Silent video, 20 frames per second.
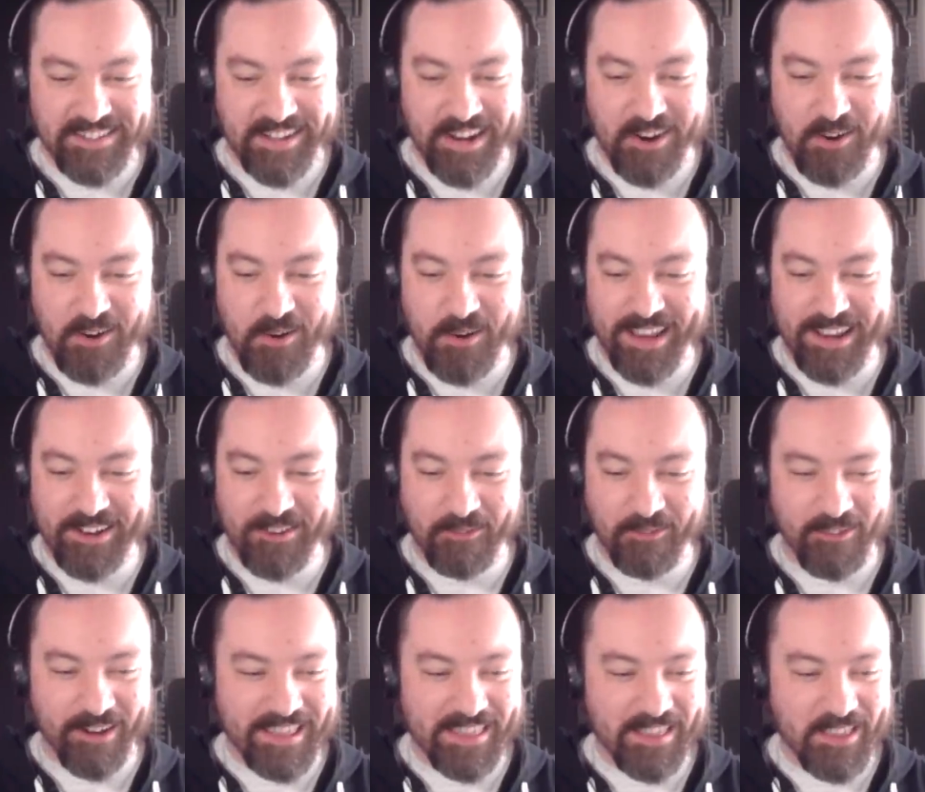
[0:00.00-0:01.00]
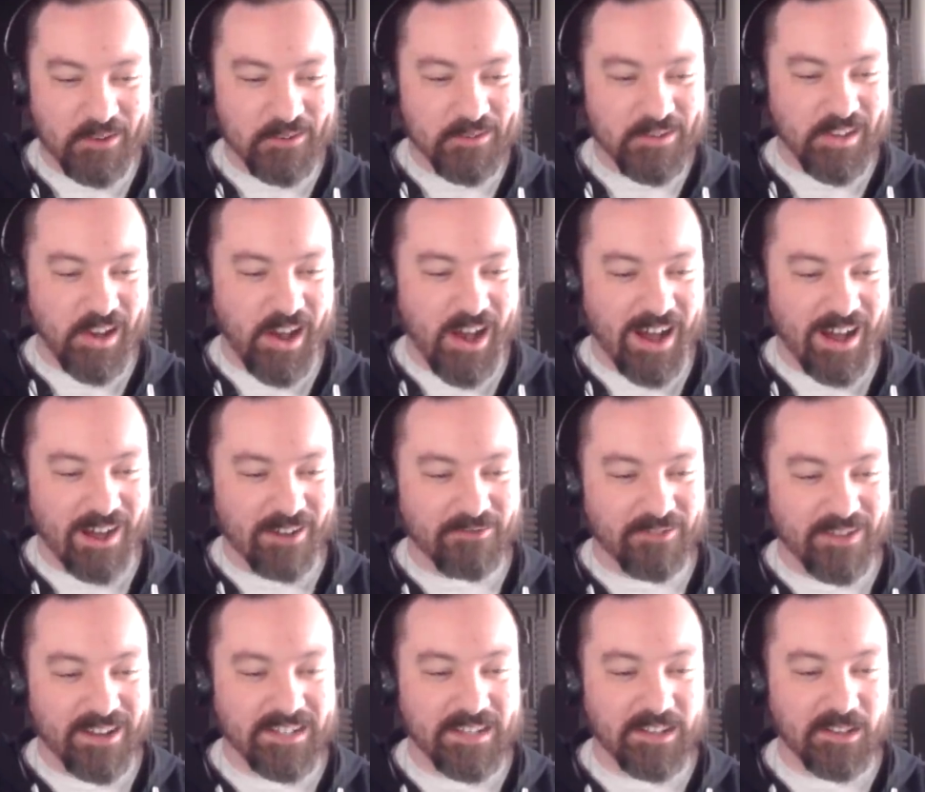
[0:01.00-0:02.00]
and I'll go ahead and read those off
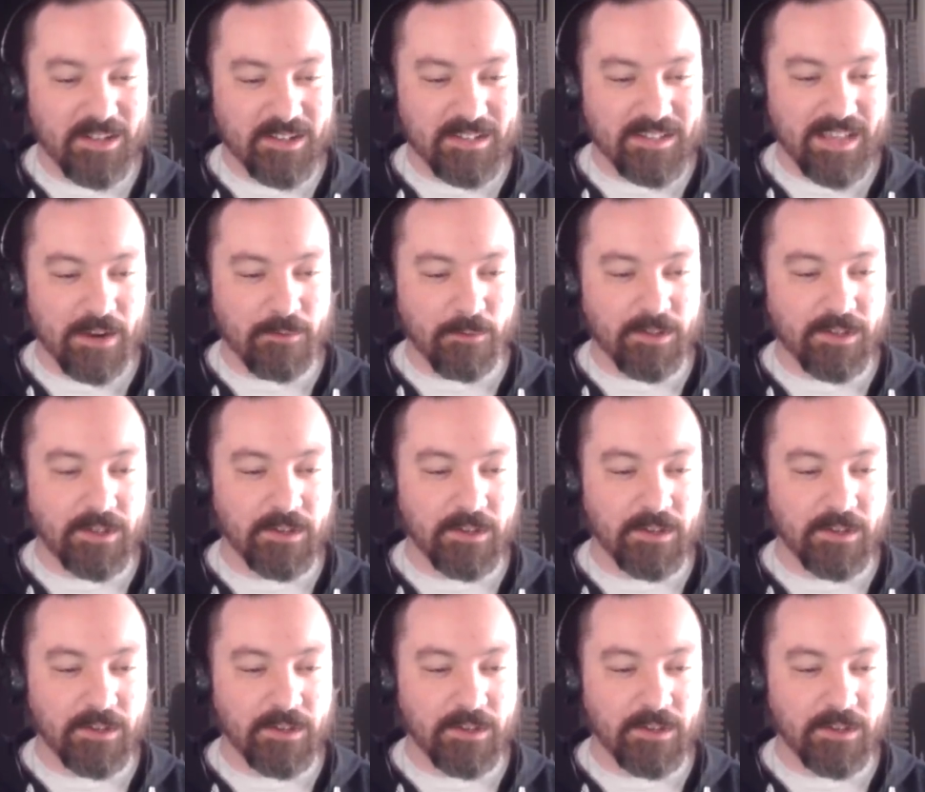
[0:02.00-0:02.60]
because it looks like yeah, I